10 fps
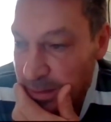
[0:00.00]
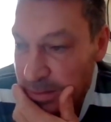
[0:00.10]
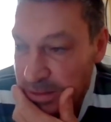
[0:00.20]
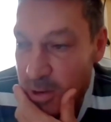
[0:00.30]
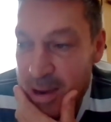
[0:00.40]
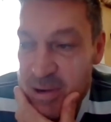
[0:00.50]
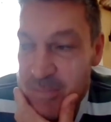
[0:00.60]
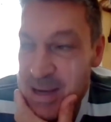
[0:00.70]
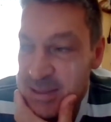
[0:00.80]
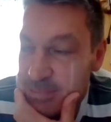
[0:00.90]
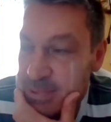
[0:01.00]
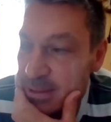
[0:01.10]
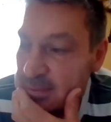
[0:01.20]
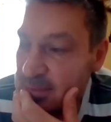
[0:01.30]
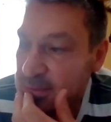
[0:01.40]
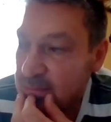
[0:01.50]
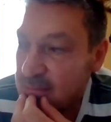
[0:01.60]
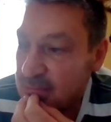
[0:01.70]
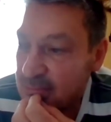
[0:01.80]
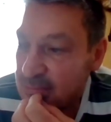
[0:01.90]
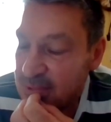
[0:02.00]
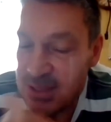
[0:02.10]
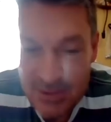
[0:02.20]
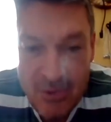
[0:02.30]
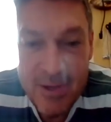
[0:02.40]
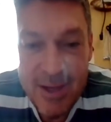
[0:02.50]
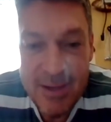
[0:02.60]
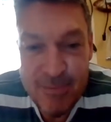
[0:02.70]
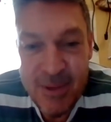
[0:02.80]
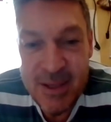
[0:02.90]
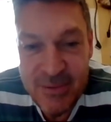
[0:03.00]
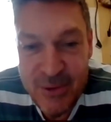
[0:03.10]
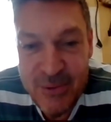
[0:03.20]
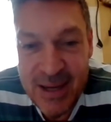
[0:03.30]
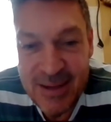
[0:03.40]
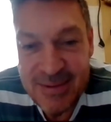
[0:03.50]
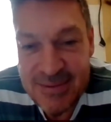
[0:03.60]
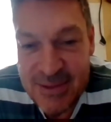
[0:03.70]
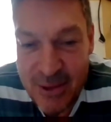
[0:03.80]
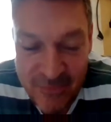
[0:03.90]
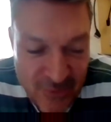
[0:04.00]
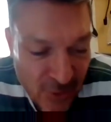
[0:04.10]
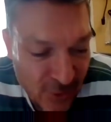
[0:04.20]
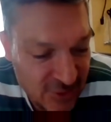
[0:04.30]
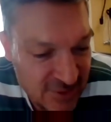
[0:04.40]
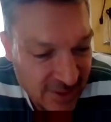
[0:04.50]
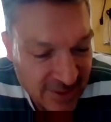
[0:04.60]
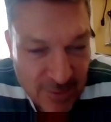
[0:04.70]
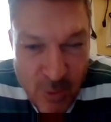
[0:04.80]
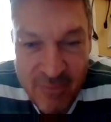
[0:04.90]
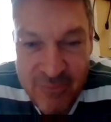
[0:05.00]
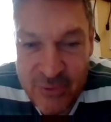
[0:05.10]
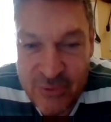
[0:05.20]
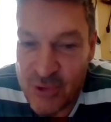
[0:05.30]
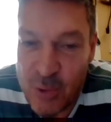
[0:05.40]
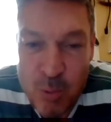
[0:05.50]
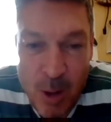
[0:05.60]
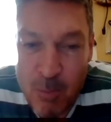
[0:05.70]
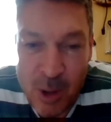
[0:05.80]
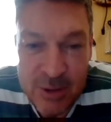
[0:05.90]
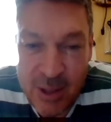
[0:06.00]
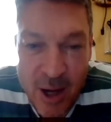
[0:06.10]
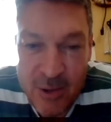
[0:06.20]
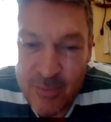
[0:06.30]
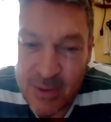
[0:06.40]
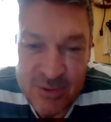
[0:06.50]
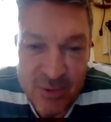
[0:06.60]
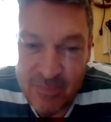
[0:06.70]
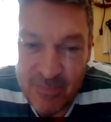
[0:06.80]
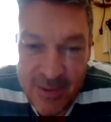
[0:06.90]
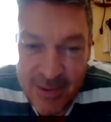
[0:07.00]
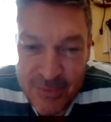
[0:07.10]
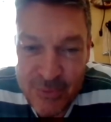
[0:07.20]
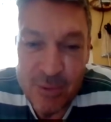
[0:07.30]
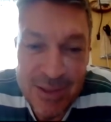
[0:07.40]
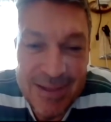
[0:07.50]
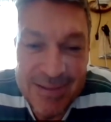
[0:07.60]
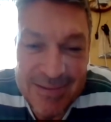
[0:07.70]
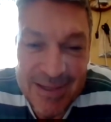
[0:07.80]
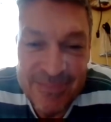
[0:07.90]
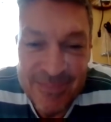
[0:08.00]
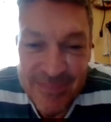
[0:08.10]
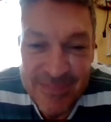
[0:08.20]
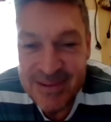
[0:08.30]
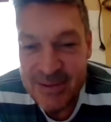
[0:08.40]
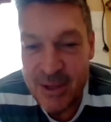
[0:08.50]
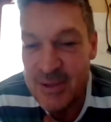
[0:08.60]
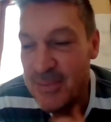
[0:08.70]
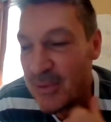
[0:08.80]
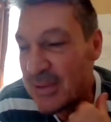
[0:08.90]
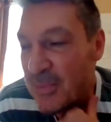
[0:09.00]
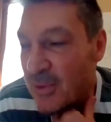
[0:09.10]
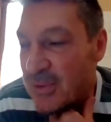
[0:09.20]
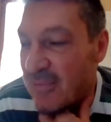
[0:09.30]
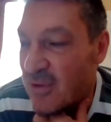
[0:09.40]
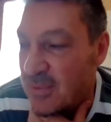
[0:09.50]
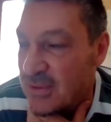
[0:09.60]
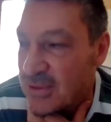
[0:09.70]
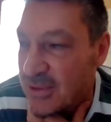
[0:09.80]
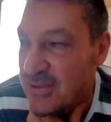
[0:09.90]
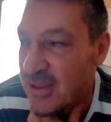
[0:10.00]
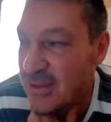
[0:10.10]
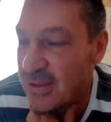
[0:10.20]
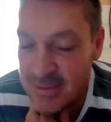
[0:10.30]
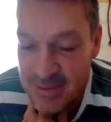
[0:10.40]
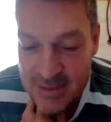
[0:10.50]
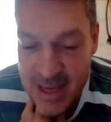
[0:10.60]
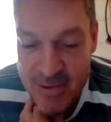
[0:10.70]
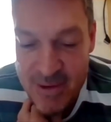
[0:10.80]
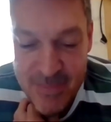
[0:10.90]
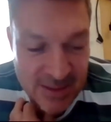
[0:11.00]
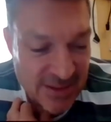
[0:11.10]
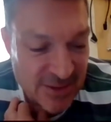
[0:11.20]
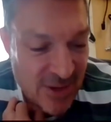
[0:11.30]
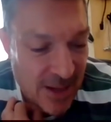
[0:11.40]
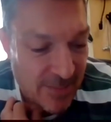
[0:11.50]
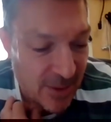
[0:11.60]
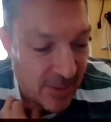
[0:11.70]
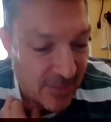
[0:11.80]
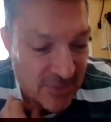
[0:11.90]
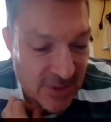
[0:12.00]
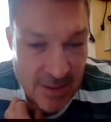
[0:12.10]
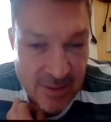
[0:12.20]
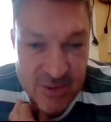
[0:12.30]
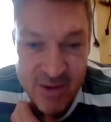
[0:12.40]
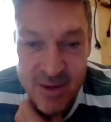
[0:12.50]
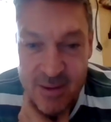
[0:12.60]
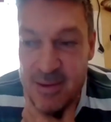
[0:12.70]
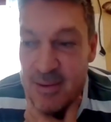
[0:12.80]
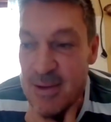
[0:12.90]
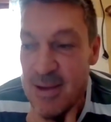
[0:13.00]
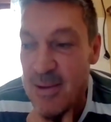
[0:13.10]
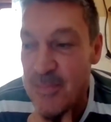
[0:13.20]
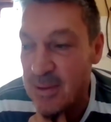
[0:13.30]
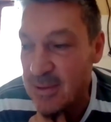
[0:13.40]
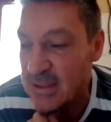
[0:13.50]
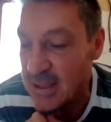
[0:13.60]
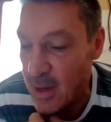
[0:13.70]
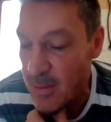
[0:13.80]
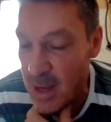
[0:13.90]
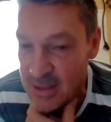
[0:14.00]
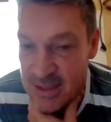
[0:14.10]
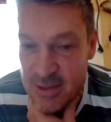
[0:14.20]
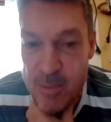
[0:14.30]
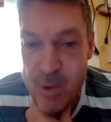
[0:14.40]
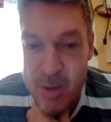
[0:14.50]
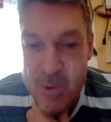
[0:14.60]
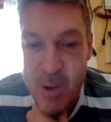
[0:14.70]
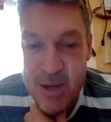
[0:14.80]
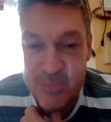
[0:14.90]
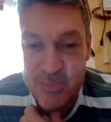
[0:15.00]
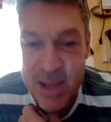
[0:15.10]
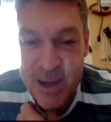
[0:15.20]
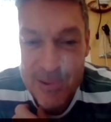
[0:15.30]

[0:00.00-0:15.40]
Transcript: So Harry Bassett went, "Yes, okay, we can do that." So, of course, I think Watford drew 1-1 at home with some non-league team. And on the Monday morning, I've got my suit on, and Harry Bassett's rang me up and said, "Trevor, hi, pal." I said, I'm on my way up now.